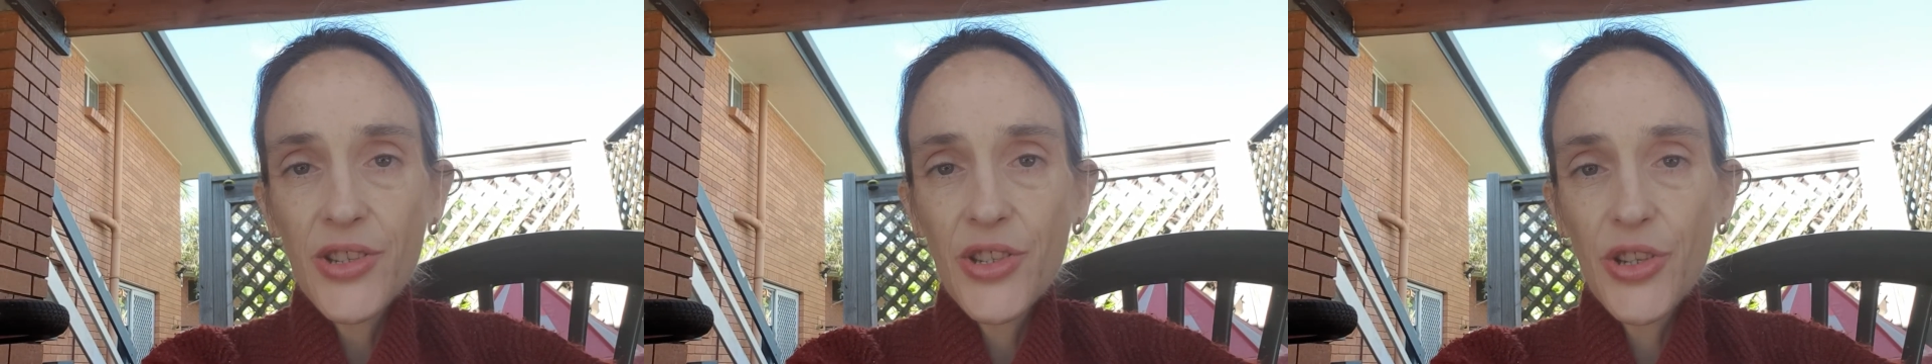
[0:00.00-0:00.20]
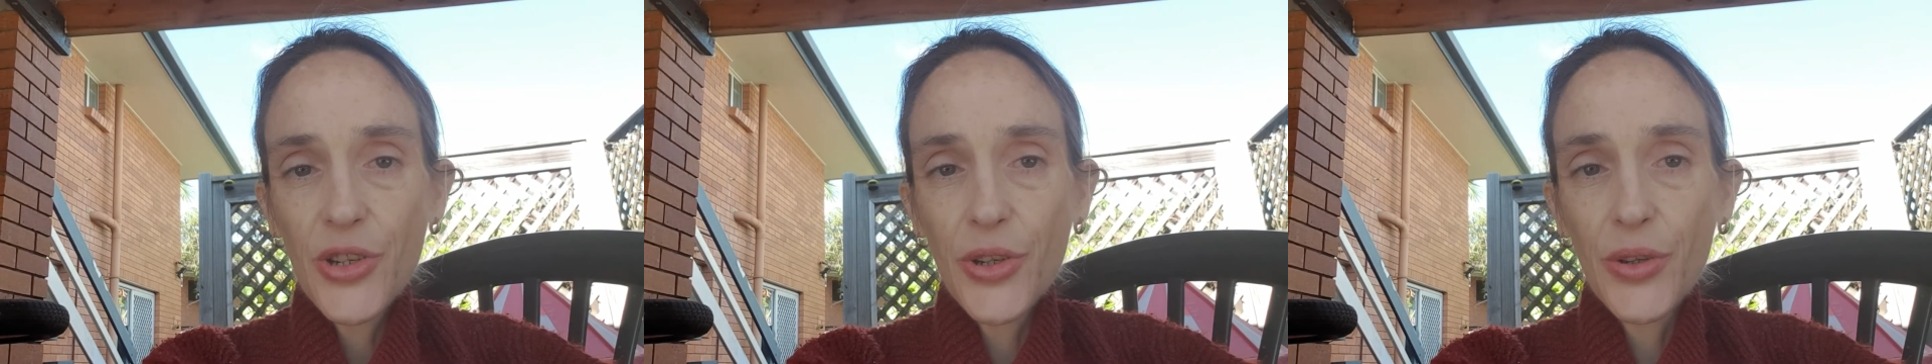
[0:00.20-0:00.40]

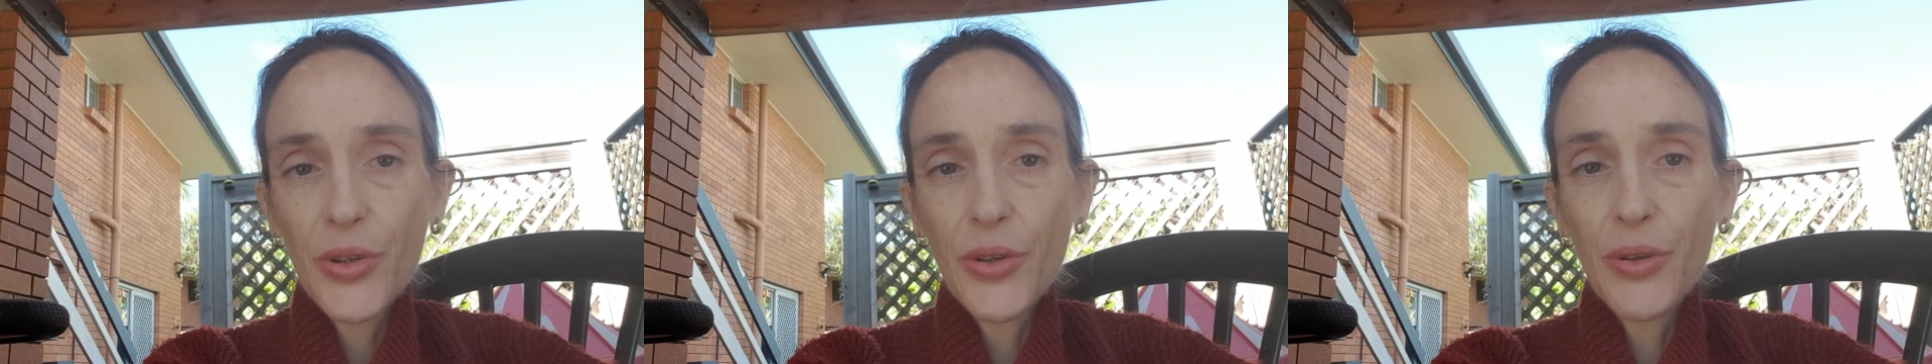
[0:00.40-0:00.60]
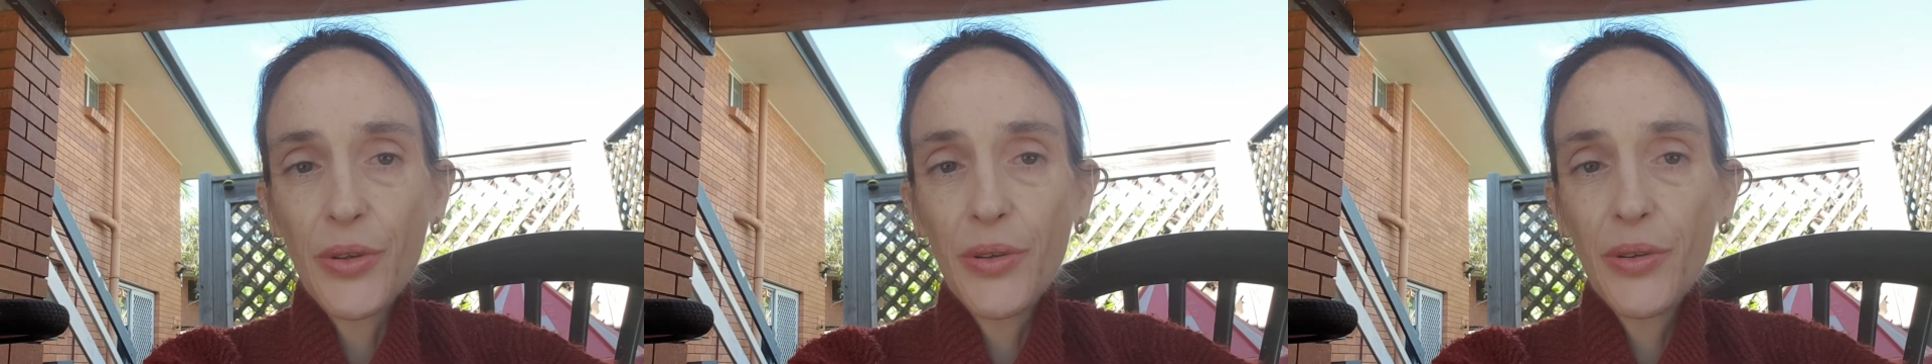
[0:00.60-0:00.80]

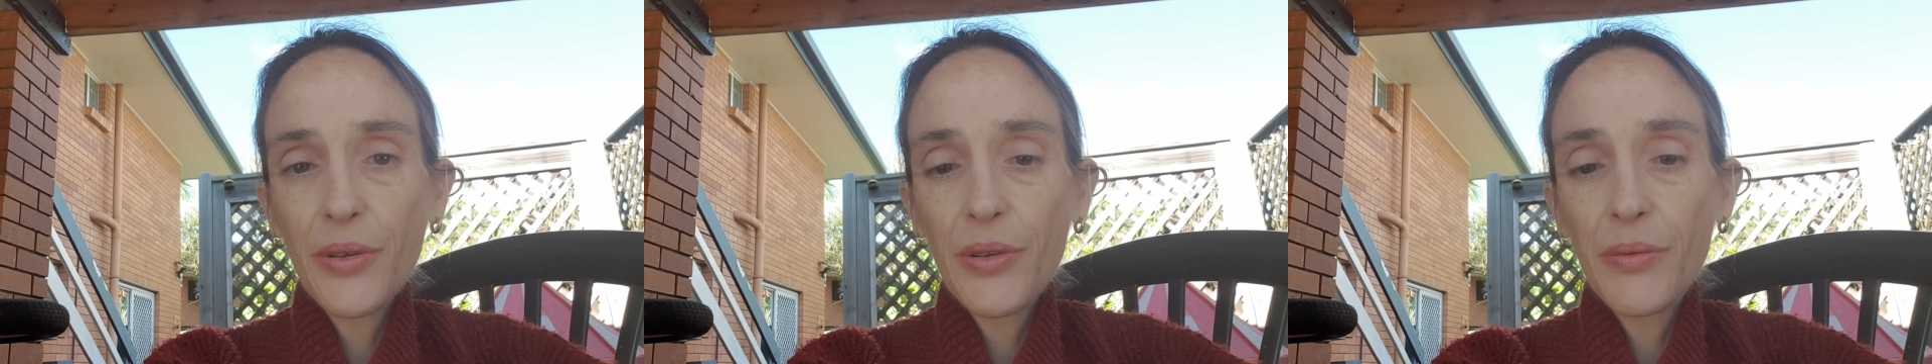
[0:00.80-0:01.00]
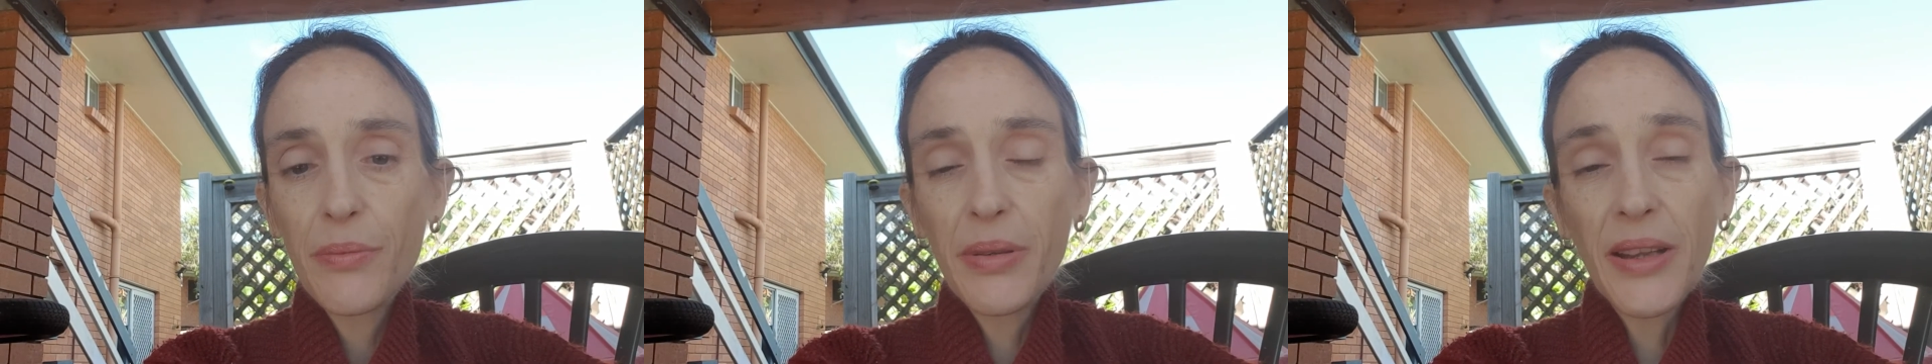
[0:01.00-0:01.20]
to
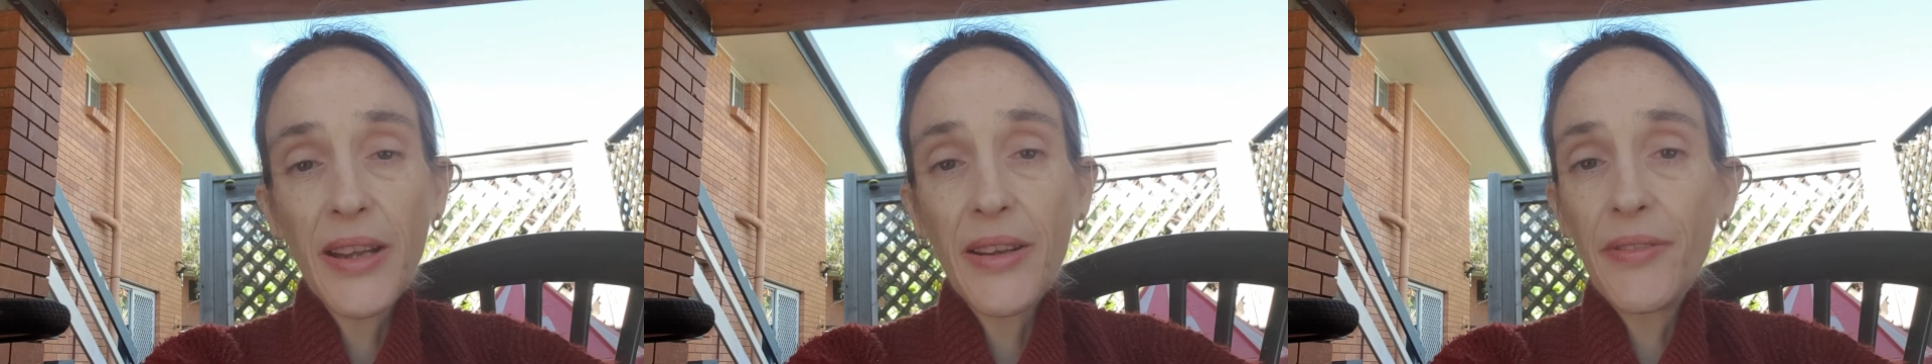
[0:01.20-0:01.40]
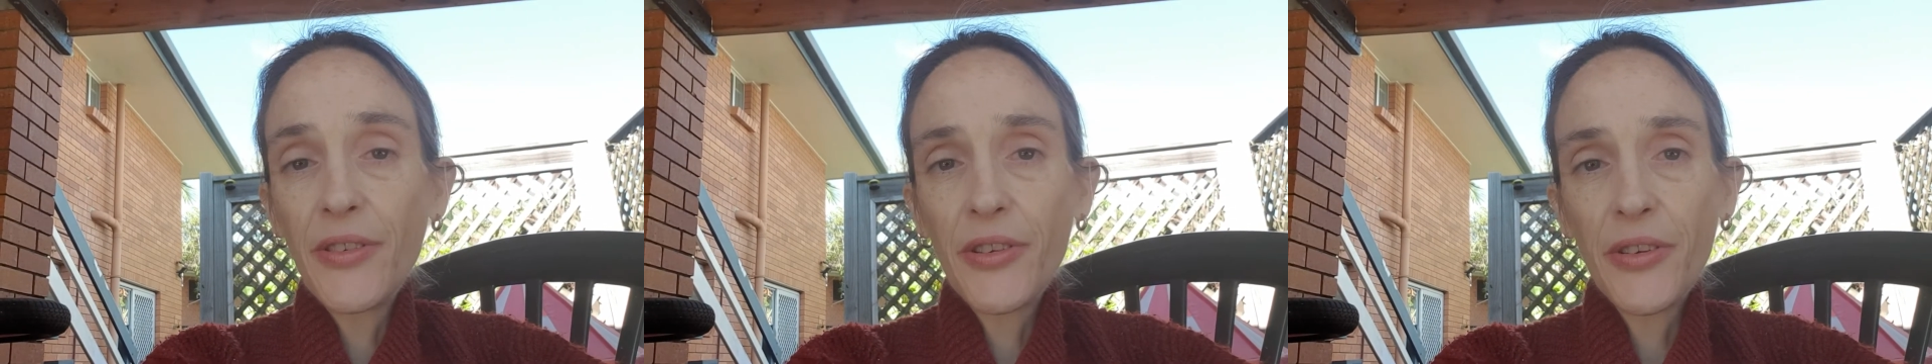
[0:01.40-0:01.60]

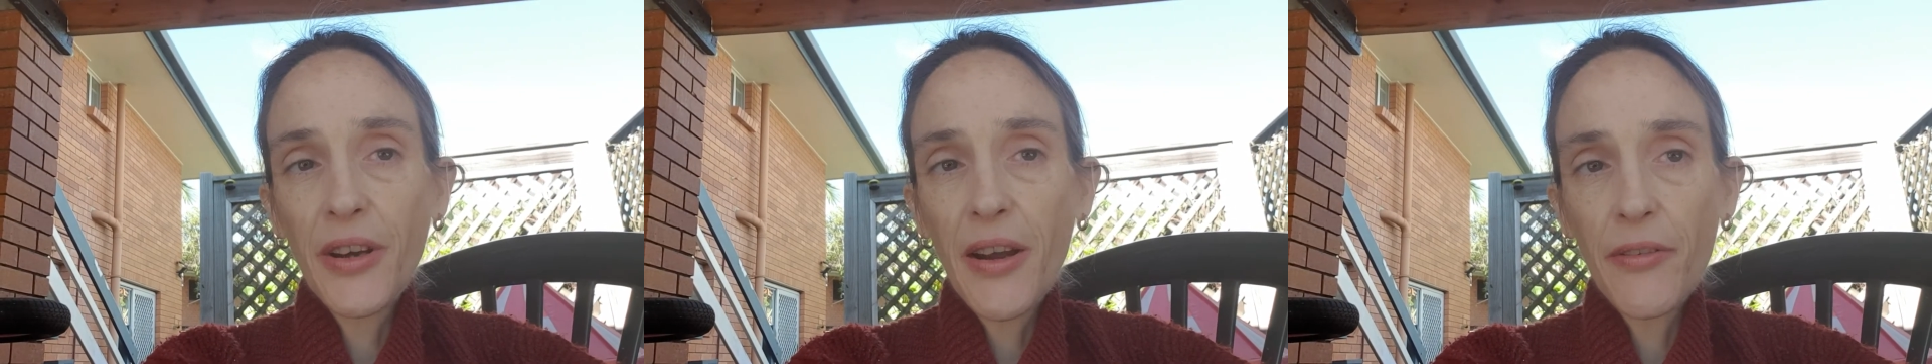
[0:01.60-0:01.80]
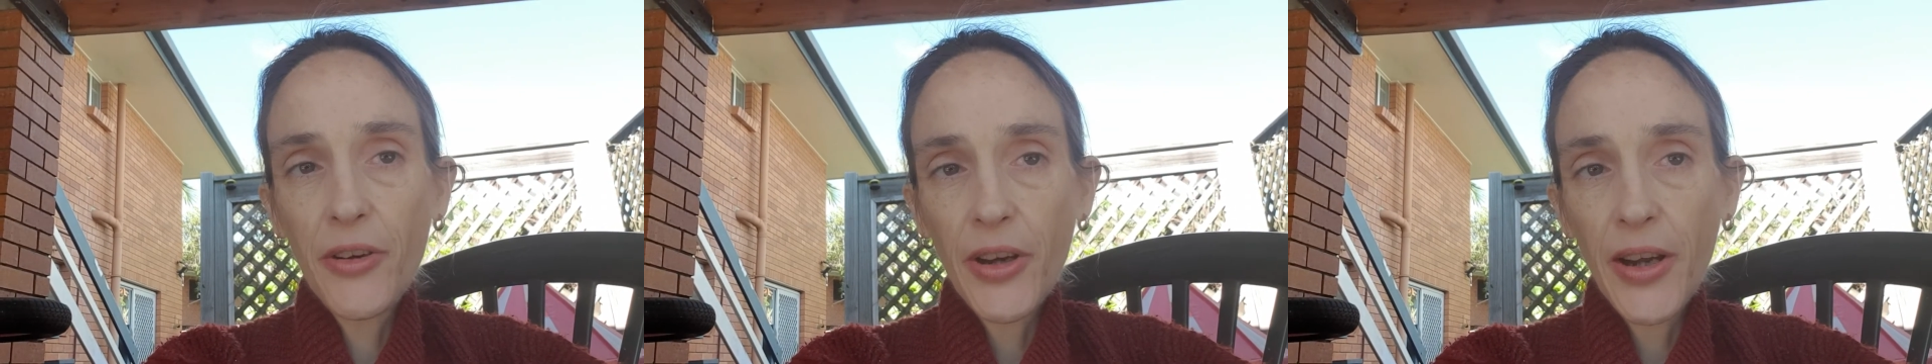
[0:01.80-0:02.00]
believe in
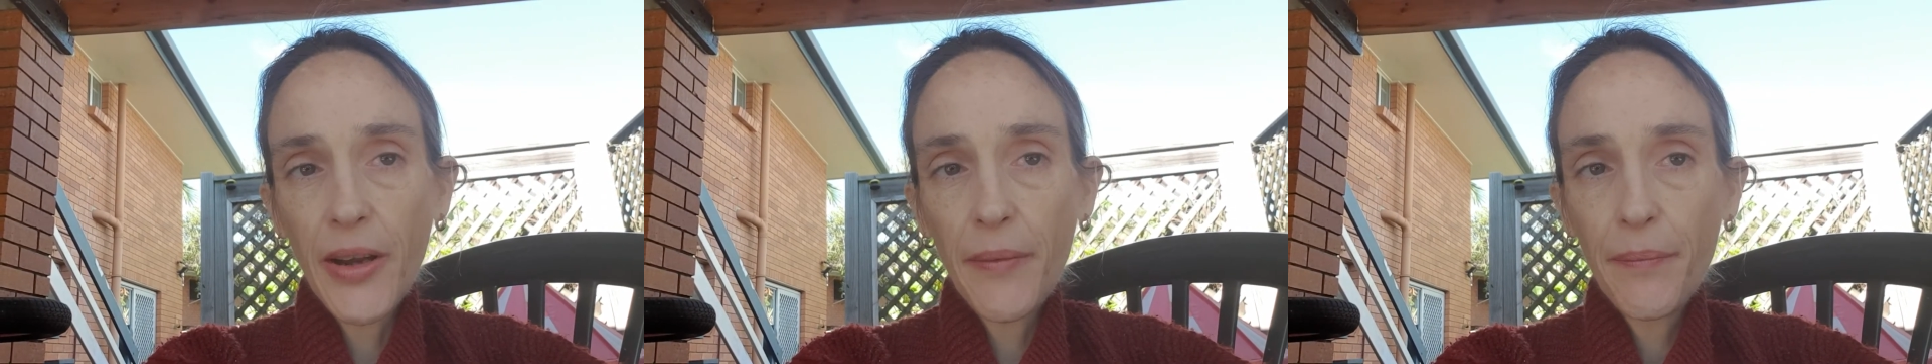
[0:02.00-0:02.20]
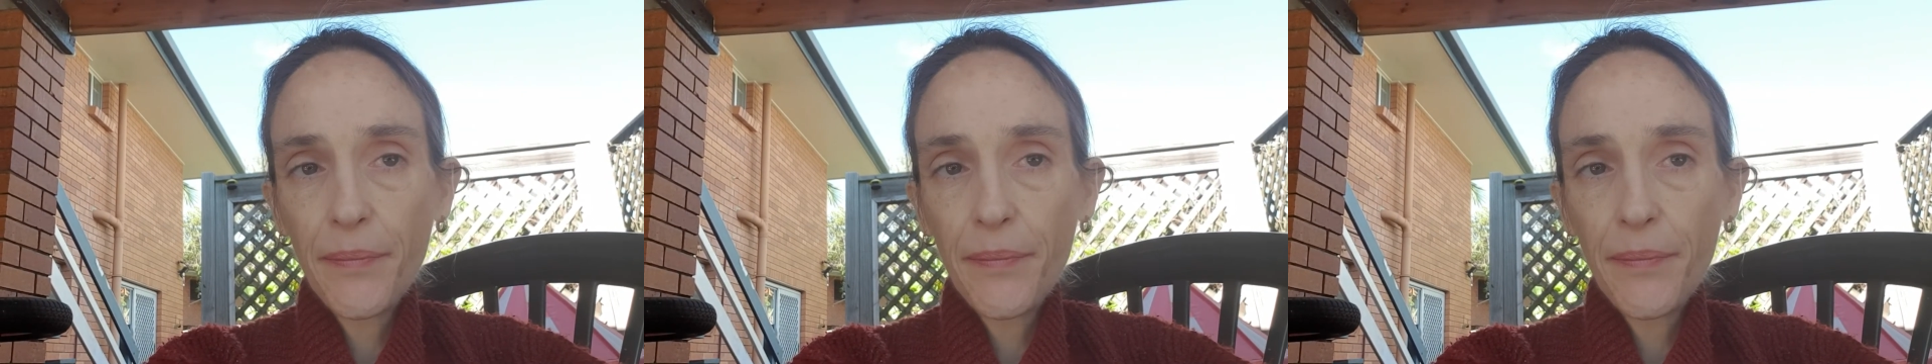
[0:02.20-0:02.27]
recovery.